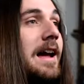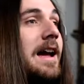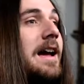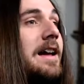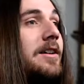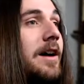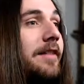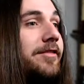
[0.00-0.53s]

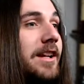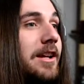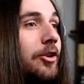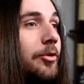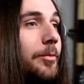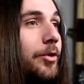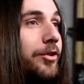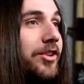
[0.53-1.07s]
And I have to kill
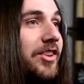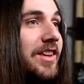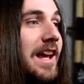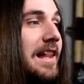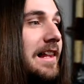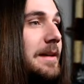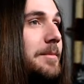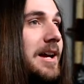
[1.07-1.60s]
more
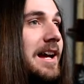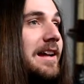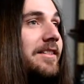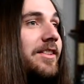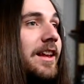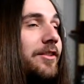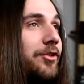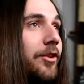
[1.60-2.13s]
Skellymans.
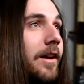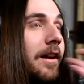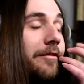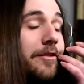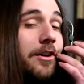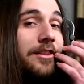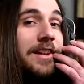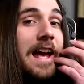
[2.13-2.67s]
That's right, I've
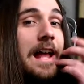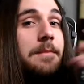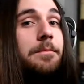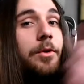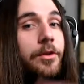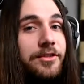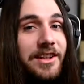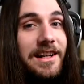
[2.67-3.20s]
got 10
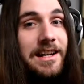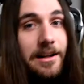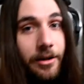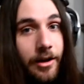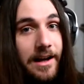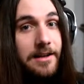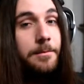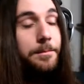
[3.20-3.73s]
more to
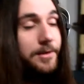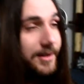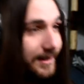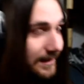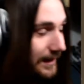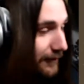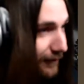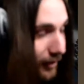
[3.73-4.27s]
kill. I
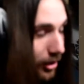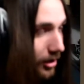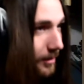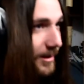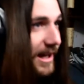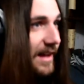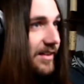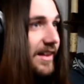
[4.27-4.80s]
completely forgot
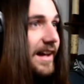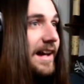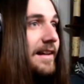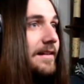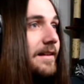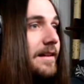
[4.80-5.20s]
about that.